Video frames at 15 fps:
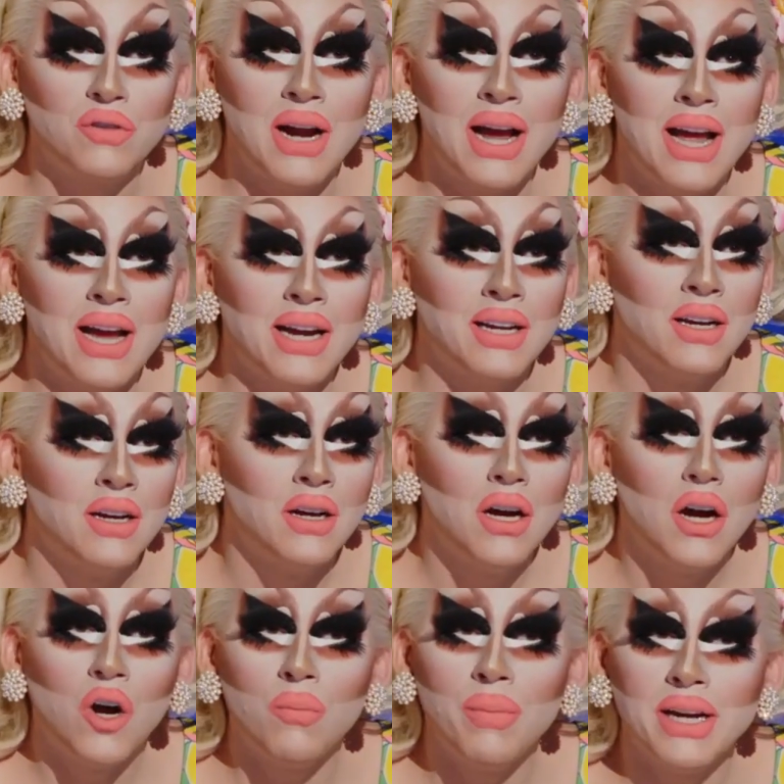drag,
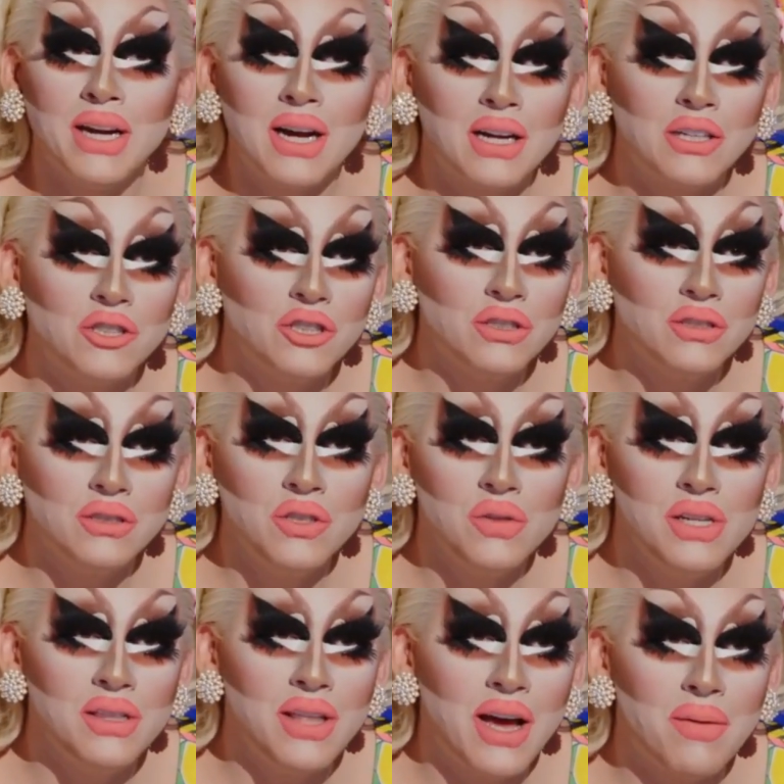oh my gosh,
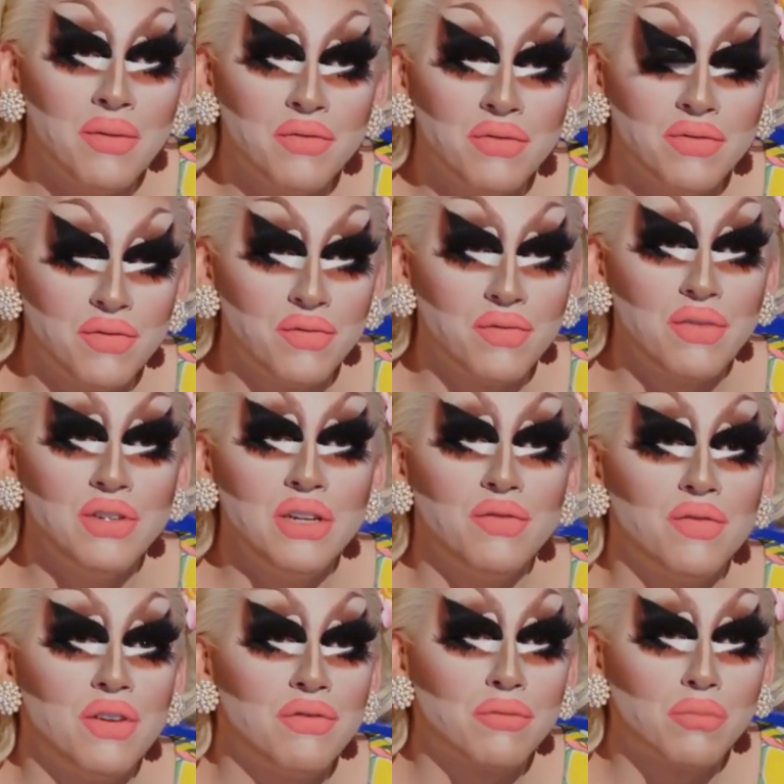you need that
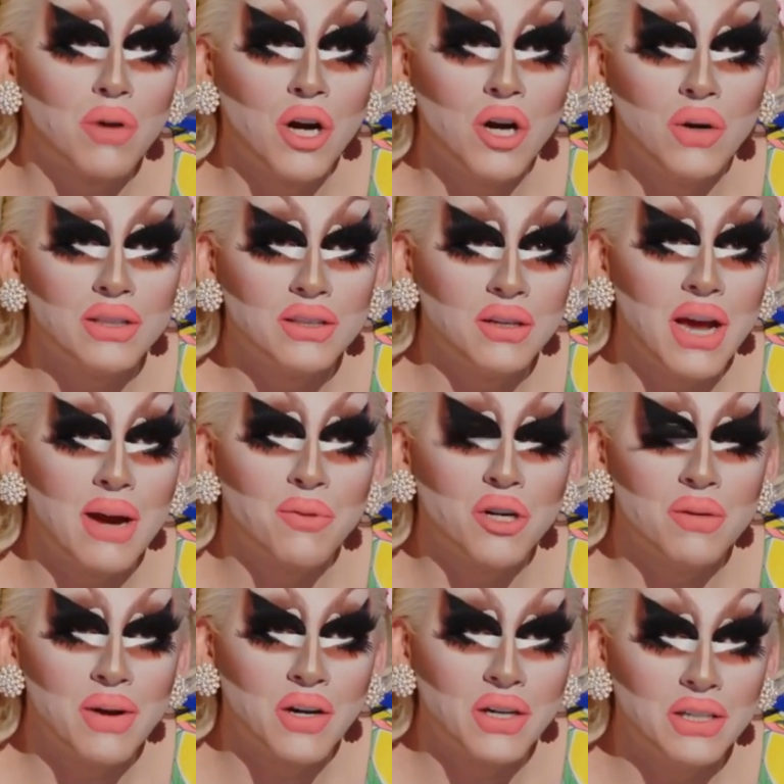55th row at the
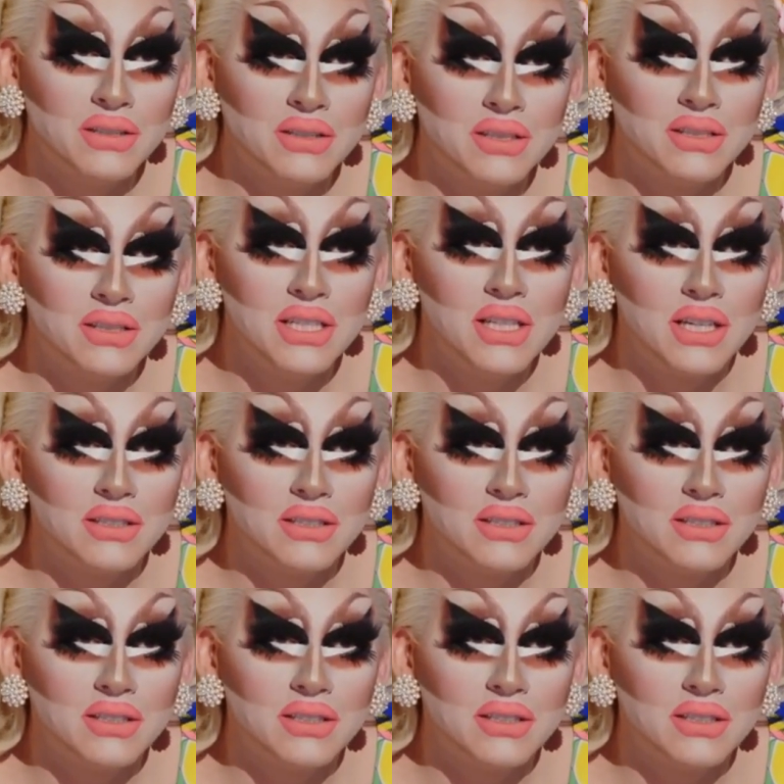Hamburger Mary's to see